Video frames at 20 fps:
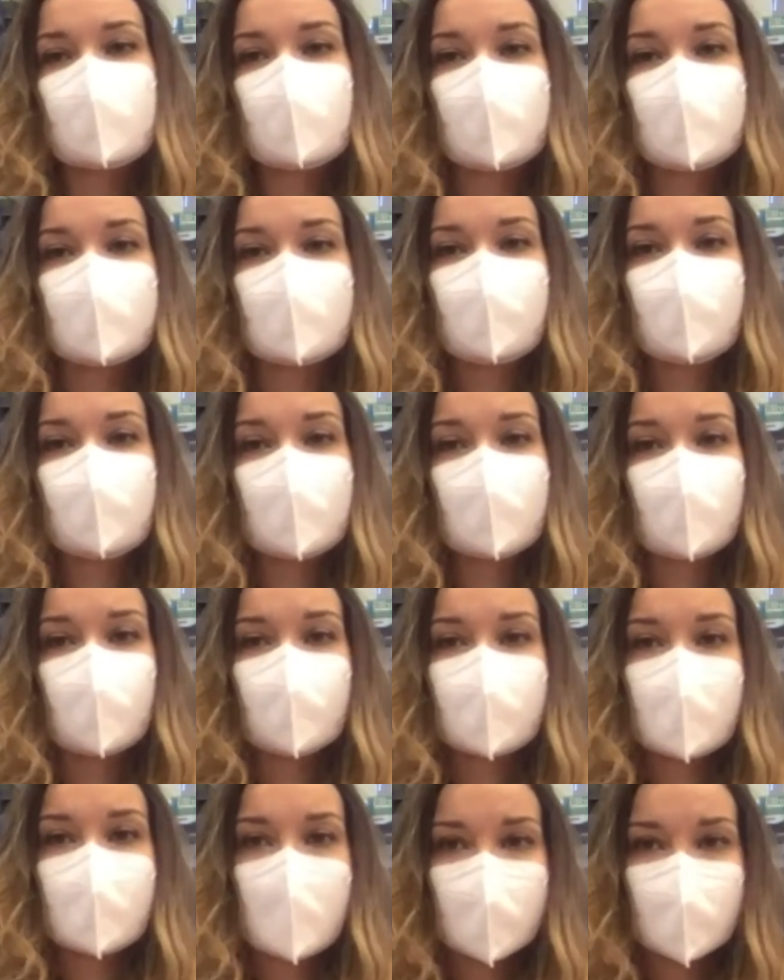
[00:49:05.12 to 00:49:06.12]
we know
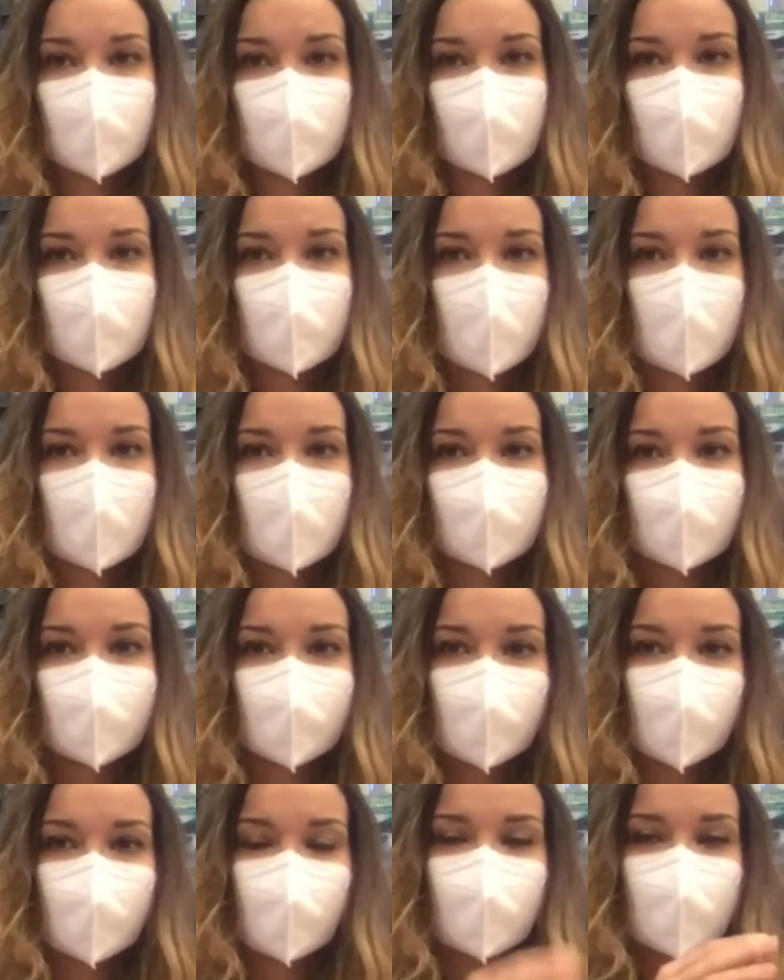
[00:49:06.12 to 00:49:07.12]
that we have
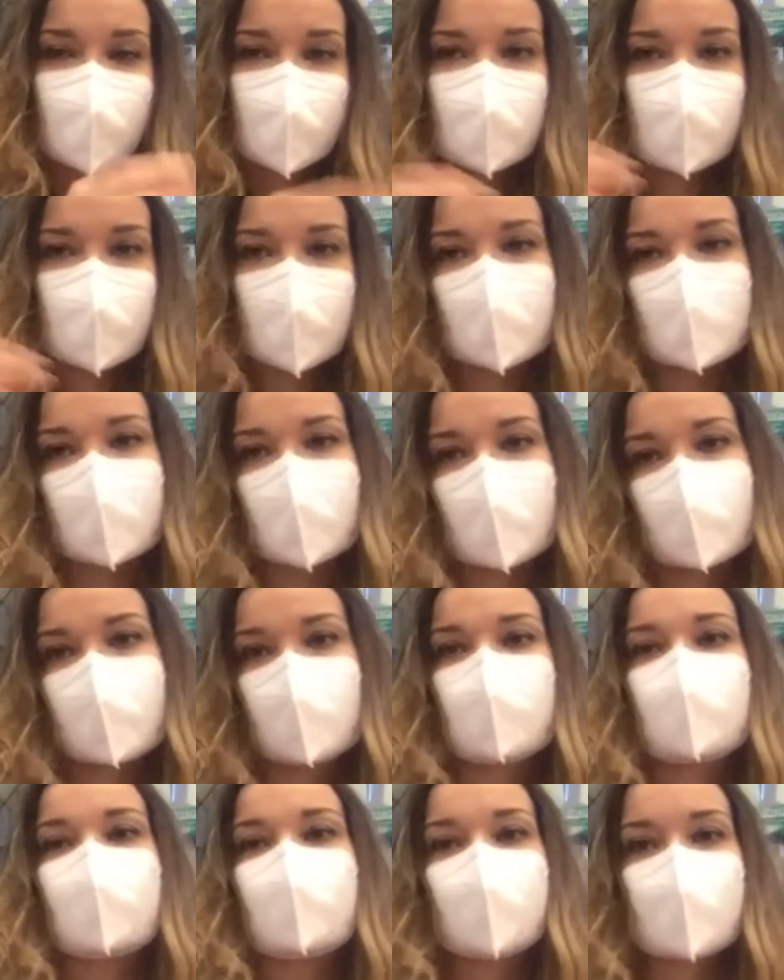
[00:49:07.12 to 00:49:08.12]
all the pieces to
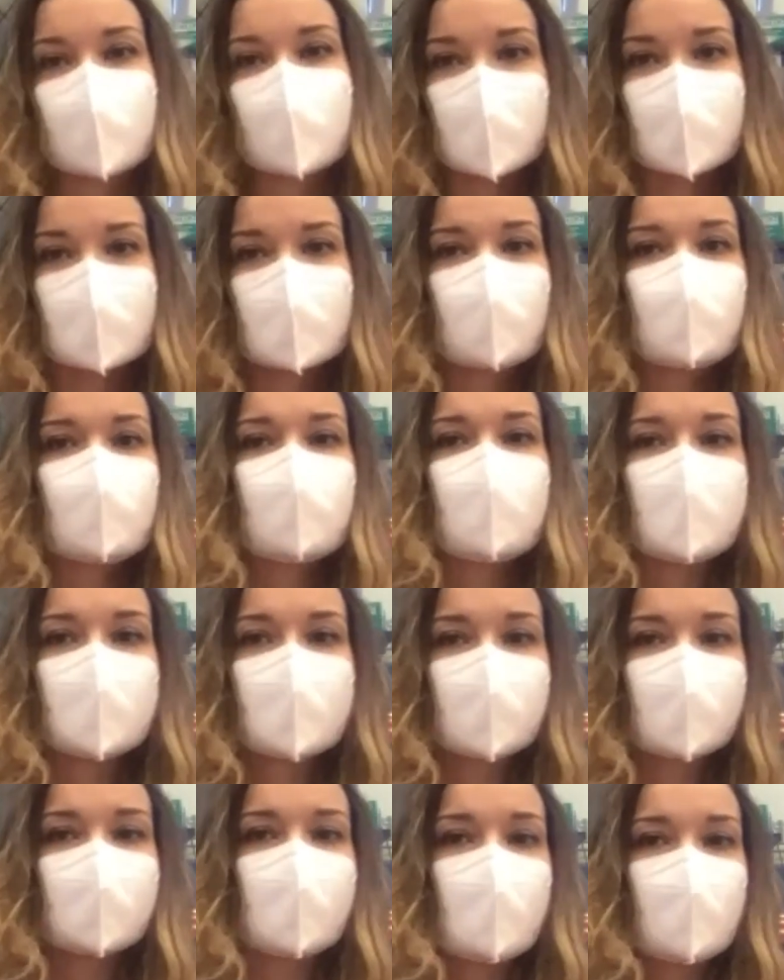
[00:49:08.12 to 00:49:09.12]
do this, but
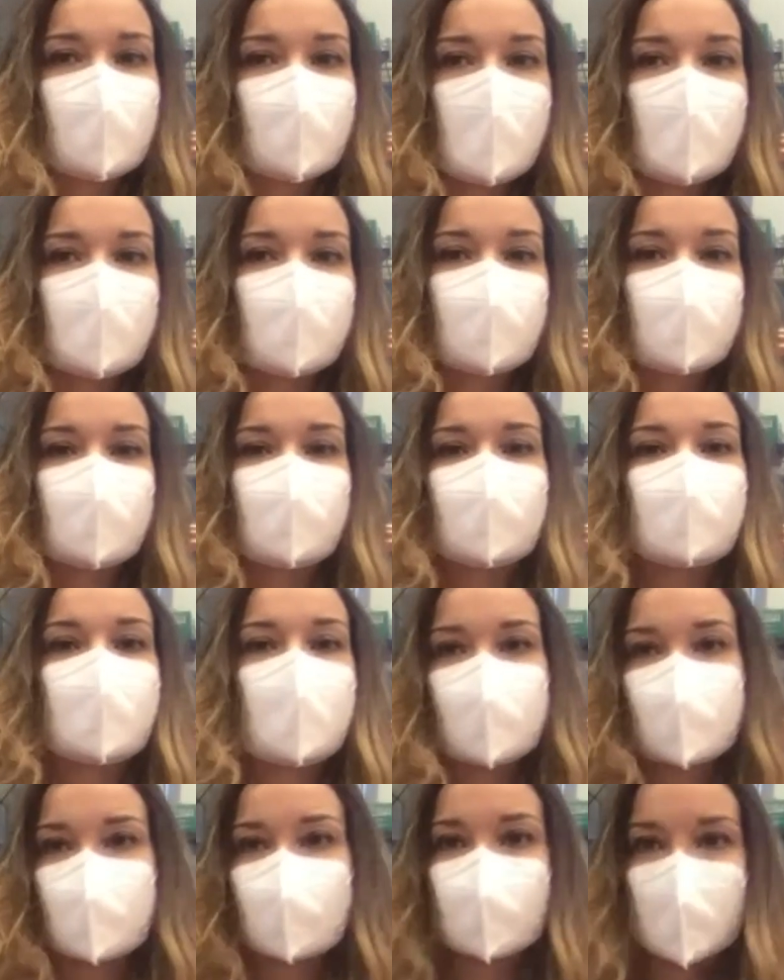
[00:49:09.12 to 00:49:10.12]
now we have to put them
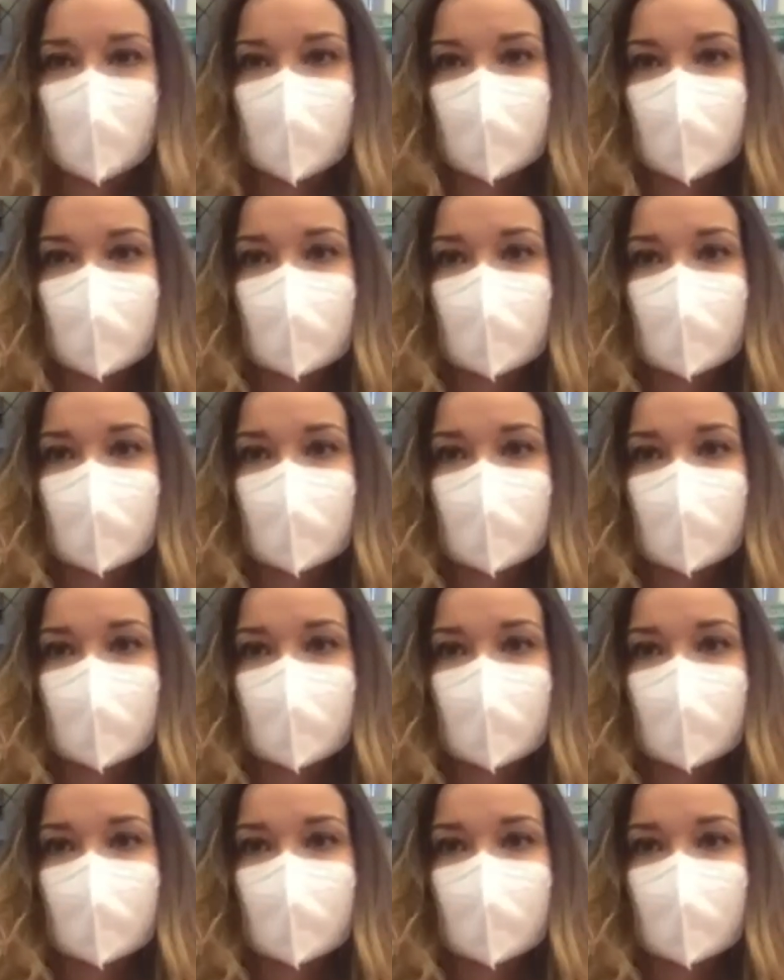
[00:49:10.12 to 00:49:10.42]
together.